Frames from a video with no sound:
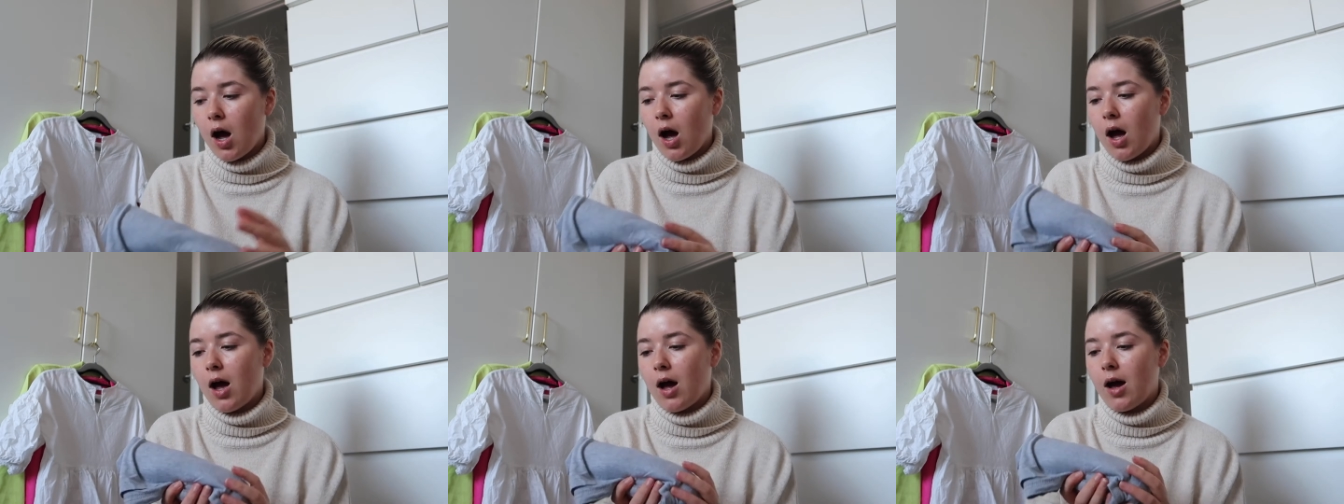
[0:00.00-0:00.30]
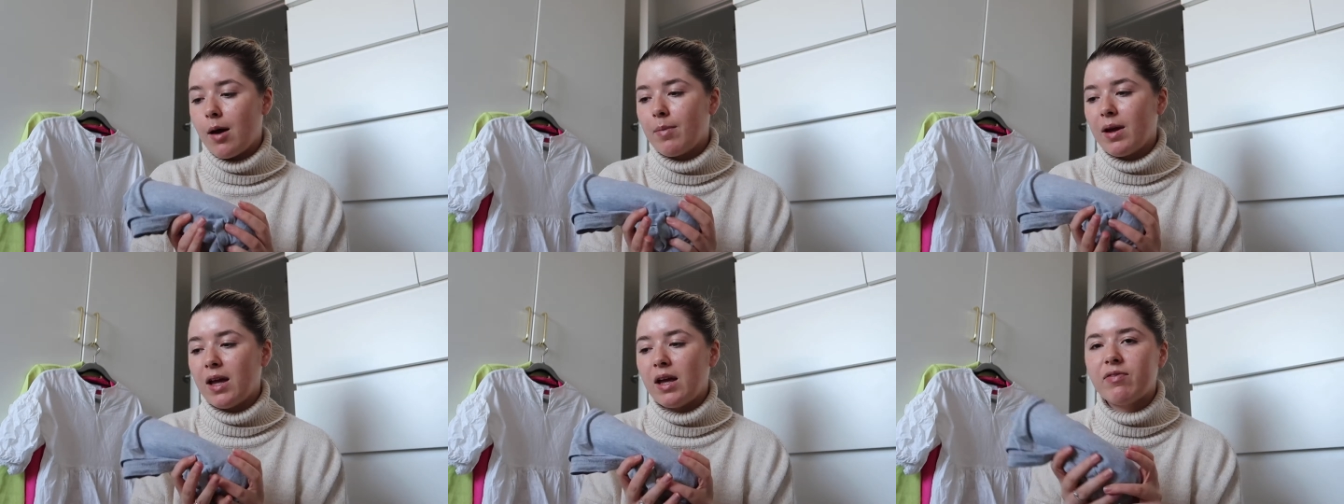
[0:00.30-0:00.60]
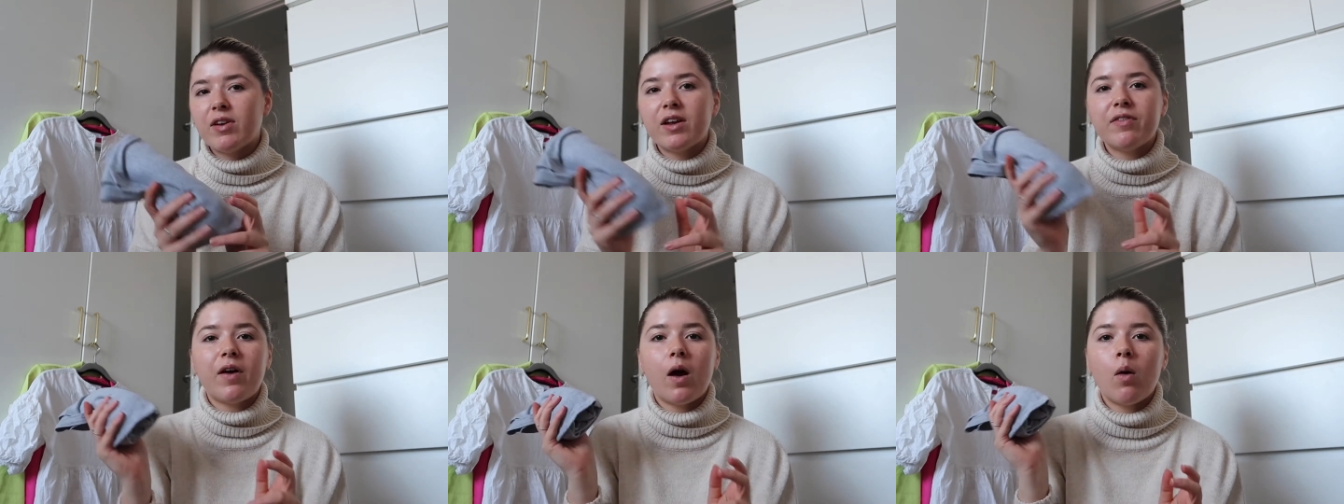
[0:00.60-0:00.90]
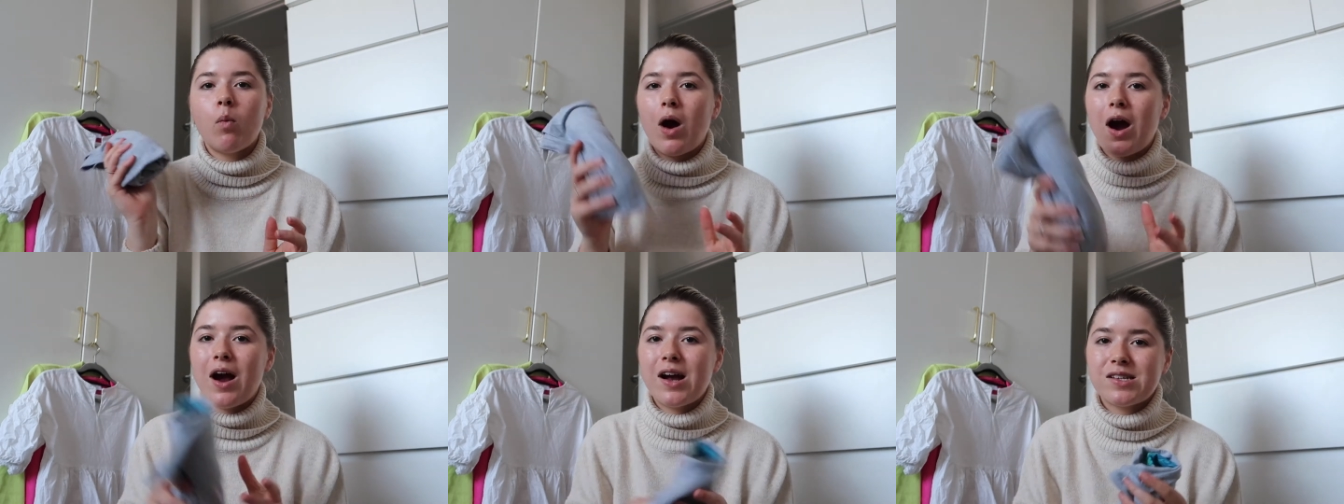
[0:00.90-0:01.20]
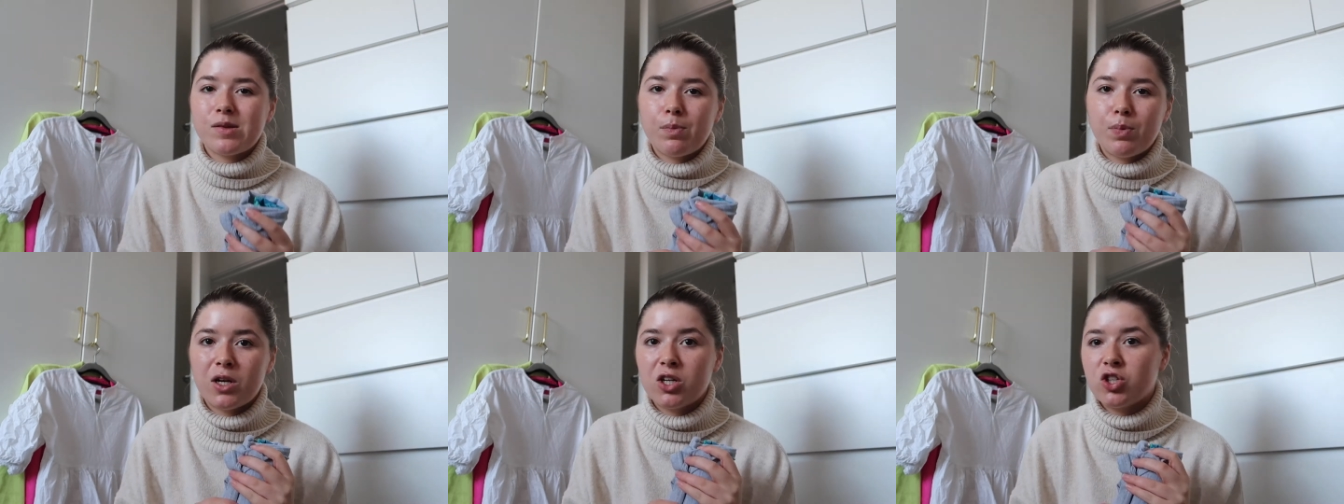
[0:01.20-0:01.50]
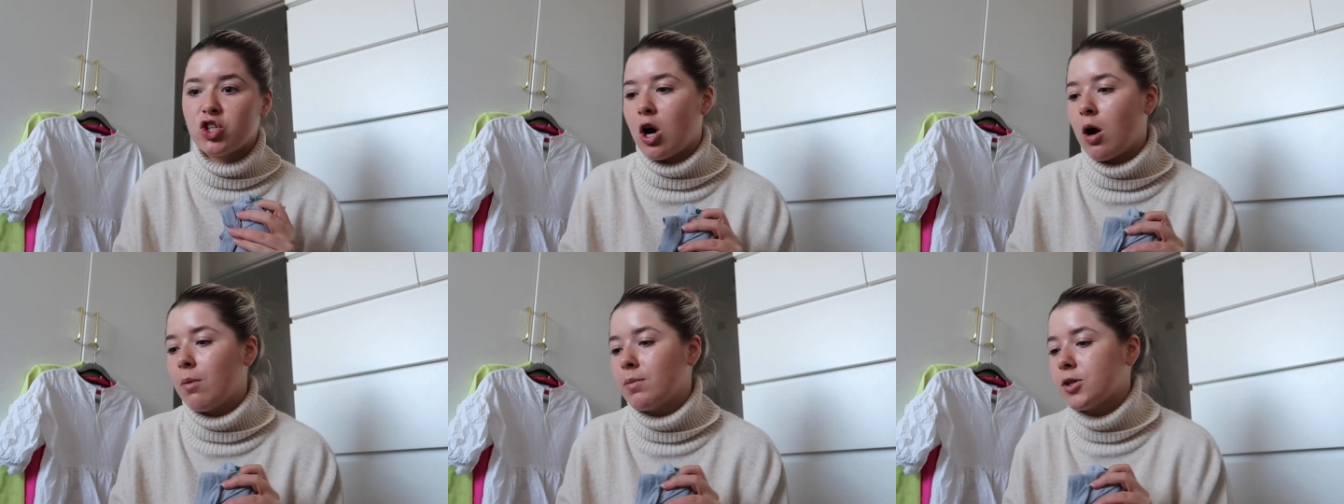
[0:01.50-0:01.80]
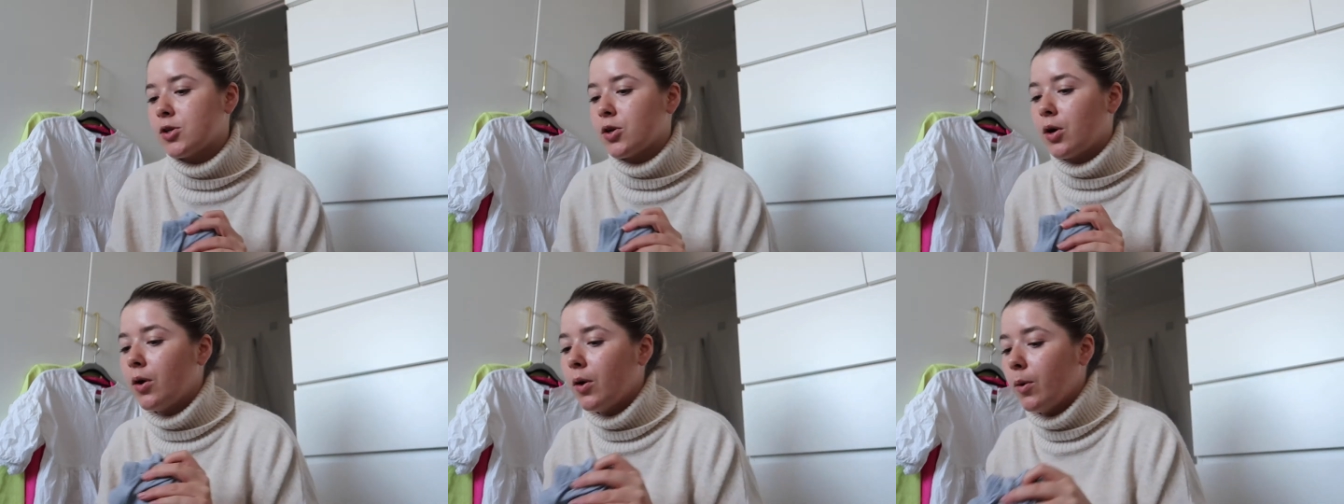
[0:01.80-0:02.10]
Even if I wear it as a pyjama
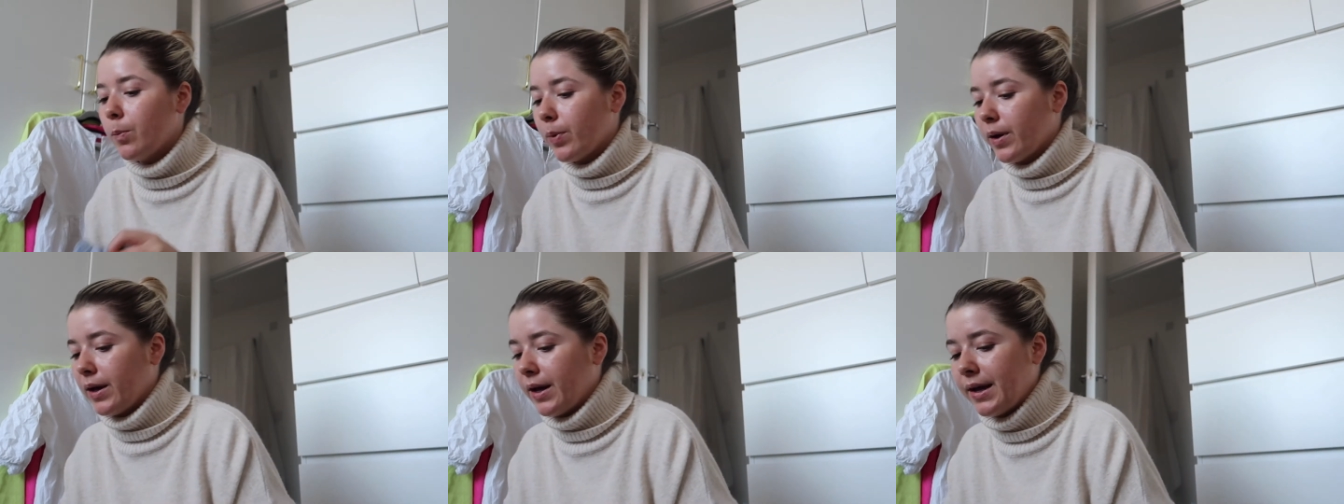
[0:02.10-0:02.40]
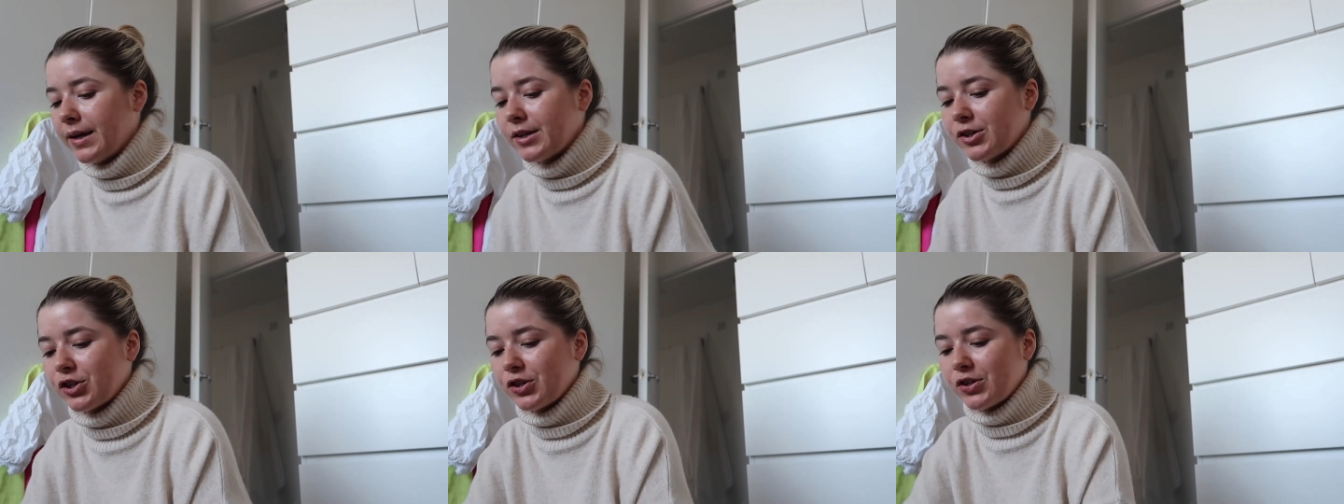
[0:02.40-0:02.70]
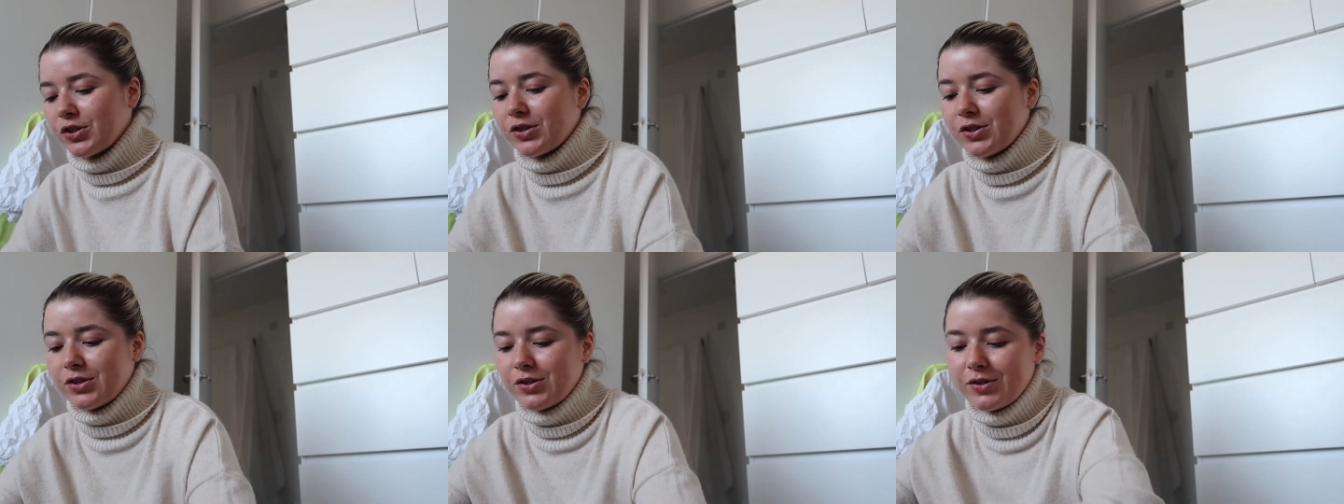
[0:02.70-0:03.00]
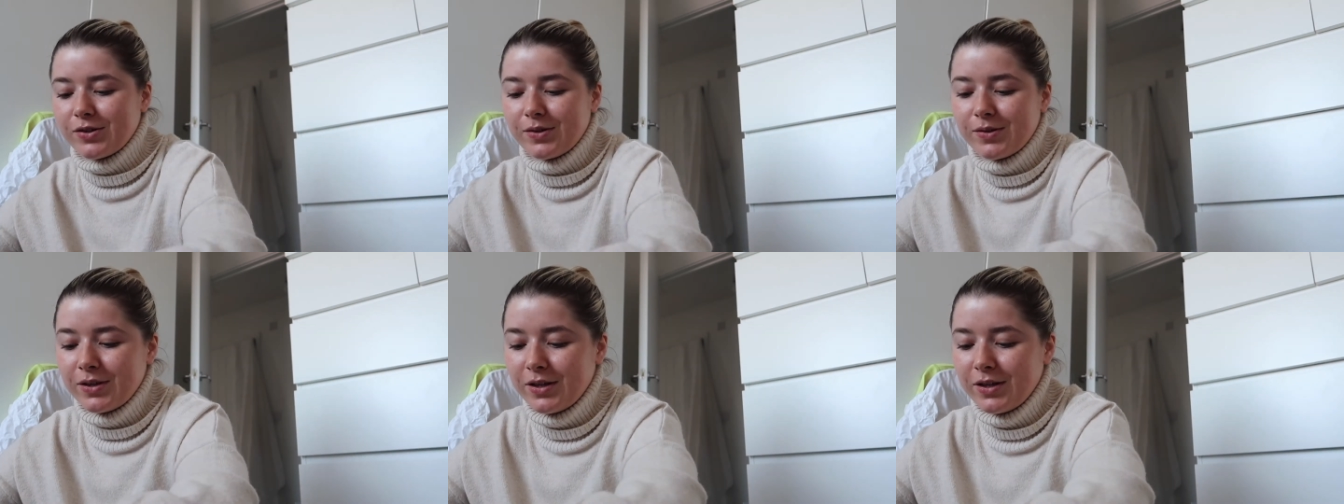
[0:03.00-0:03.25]
top, it's just